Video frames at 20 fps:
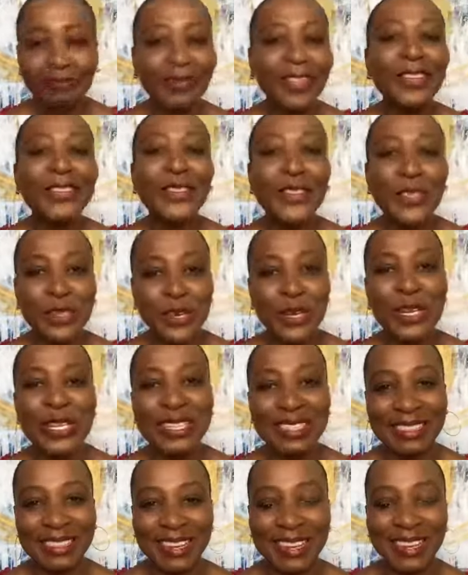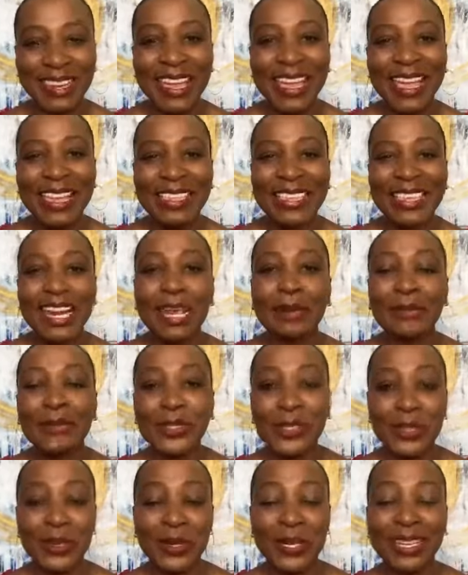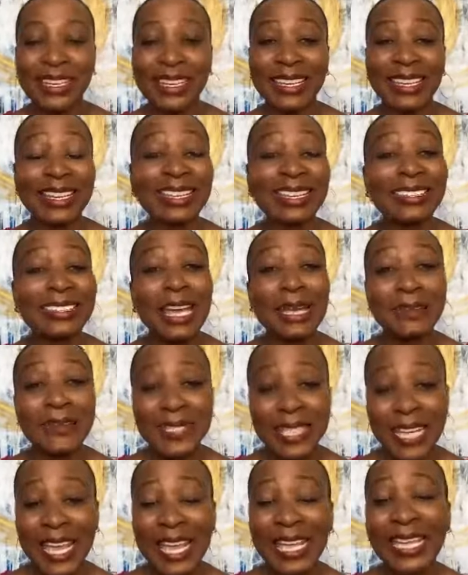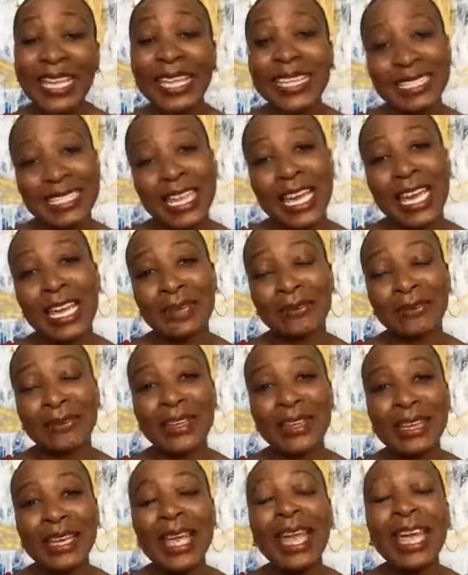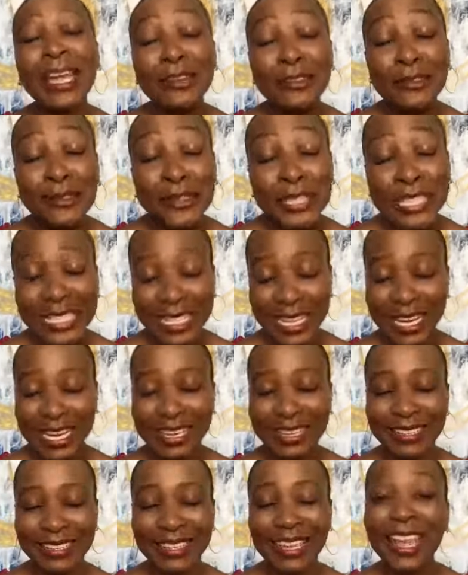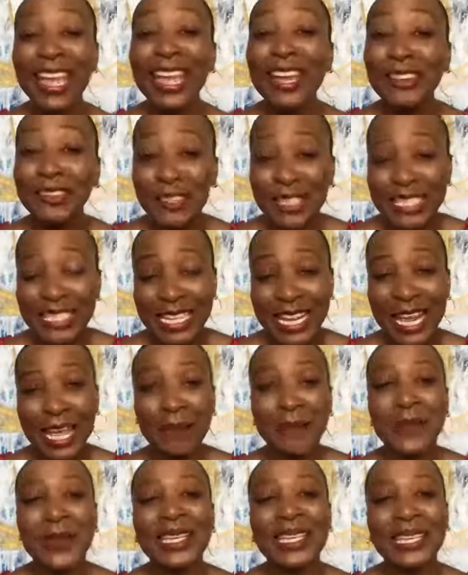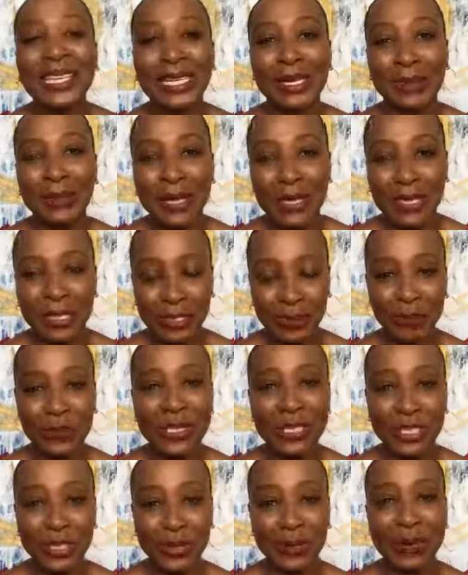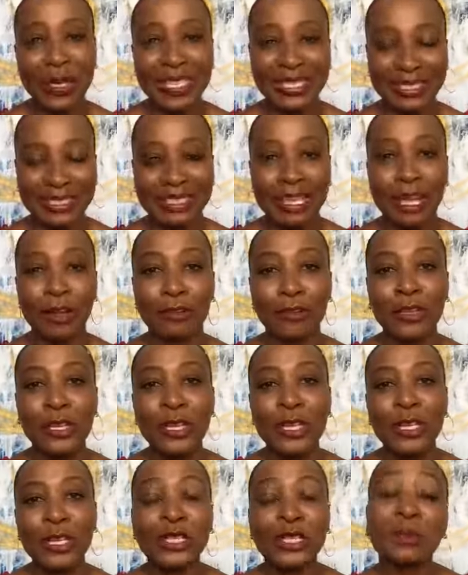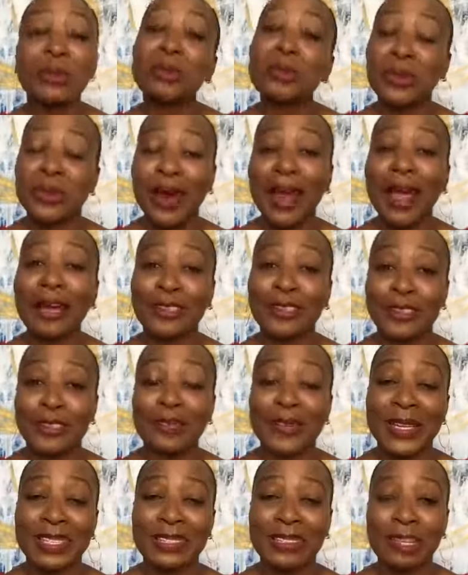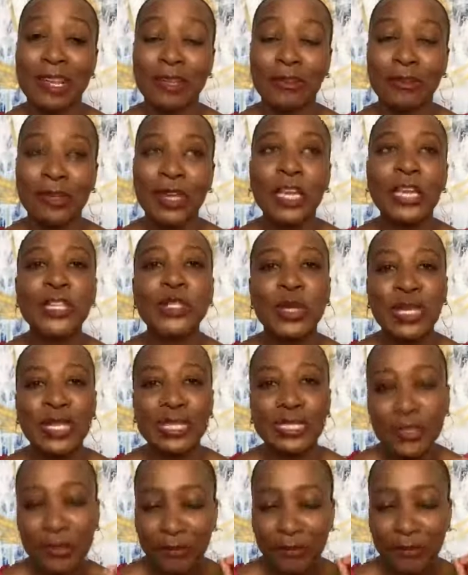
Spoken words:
The third thing that I'm doing is I'm taking time every day. Every day I'm making a commitment to myself to be proud of myself, to